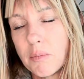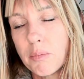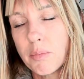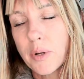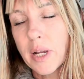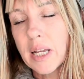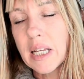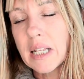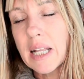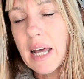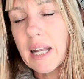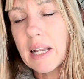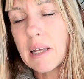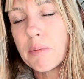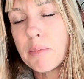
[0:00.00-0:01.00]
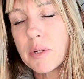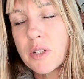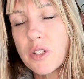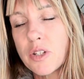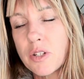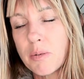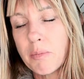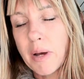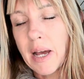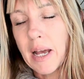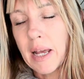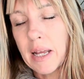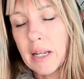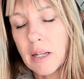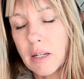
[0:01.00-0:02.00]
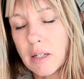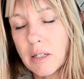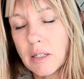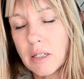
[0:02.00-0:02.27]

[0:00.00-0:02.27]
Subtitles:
bringing that image to mind.